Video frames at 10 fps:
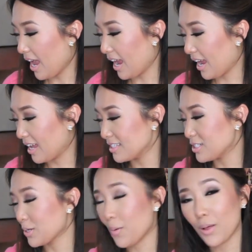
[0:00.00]
And
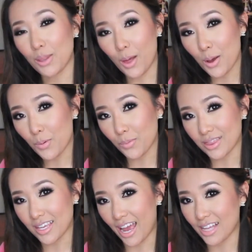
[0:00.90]
to go along
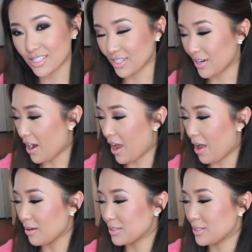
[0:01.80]
with the Kesker, I
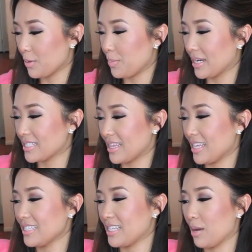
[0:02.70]
also picked
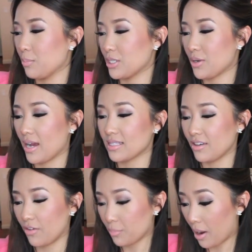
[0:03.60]
this up, which you guys
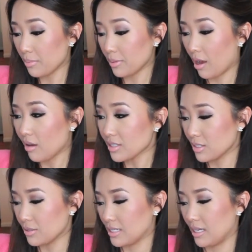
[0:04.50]
have probably
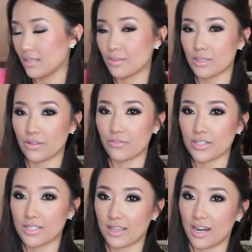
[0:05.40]
also seen. This was the
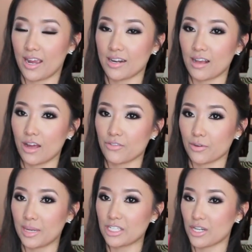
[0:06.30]
first thing that I had gotten
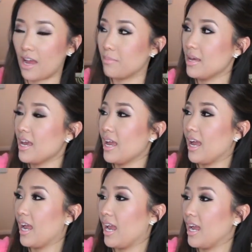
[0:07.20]
from H&M,
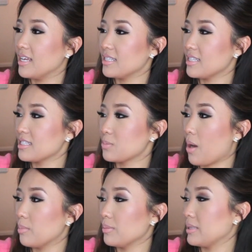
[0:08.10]
and this is
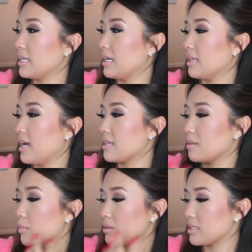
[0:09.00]
probably like
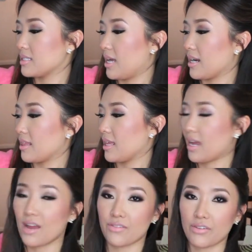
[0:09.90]
the most exciting
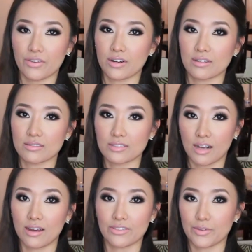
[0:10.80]
thing I've ever
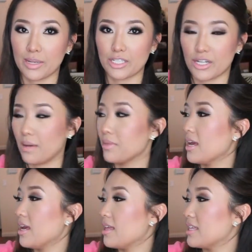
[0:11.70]
gotten from H&M.
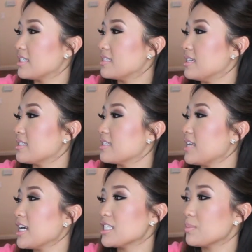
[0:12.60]
This is a
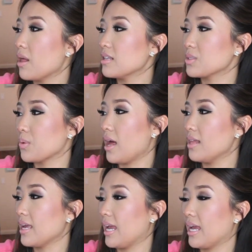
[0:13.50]
size small as
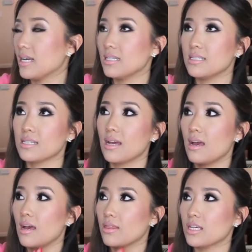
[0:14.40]
well, and
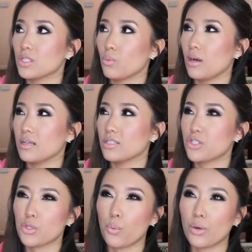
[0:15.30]
this
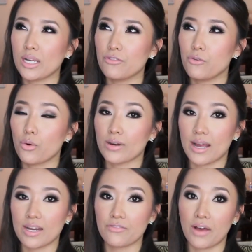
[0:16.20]
was
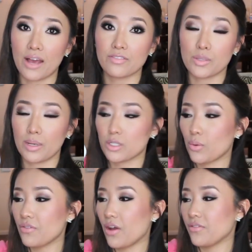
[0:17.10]
$24.95, so about
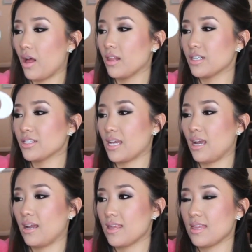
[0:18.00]
$25,
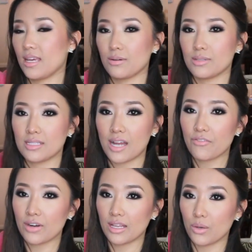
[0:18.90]
and I think it was
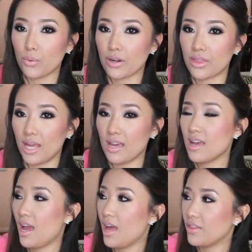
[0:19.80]
definitely worth it.
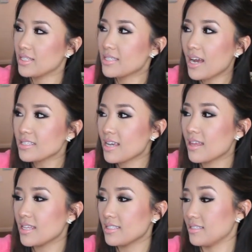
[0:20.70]
The sizing
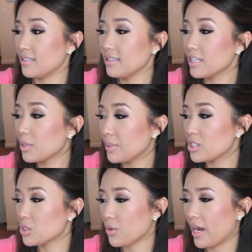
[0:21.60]
on this is a little bit
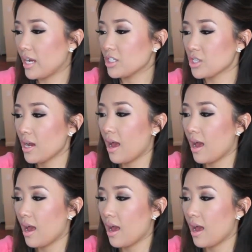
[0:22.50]
strange.